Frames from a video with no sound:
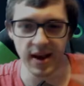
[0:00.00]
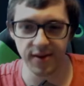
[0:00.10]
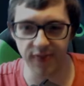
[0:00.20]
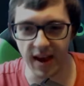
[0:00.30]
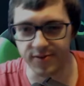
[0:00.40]
If
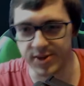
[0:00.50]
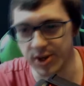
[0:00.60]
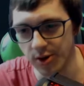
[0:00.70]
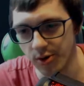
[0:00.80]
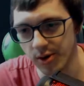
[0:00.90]
they have
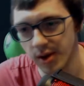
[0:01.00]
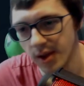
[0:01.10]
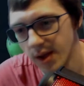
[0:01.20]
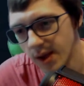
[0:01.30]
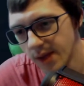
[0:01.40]
2,
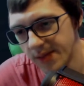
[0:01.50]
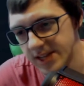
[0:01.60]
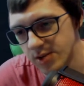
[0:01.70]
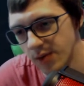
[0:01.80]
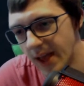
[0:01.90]

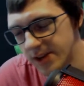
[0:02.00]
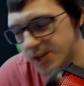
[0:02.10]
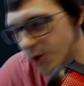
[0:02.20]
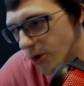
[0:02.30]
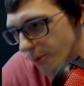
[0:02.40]
that's at
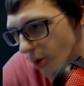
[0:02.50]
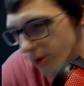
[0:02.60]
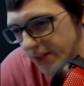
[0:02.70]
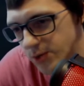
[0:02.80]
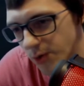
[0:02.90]
2 or more,
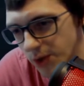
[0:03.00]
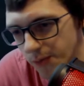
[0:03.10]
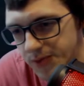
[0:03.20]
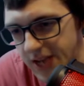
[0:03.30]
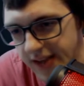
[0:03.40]
that's where you
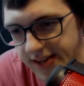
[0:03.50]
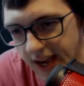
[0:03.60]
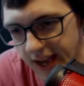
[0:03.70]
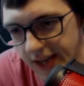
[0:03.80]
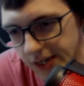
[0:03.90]
take
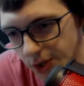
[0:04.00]
Diana.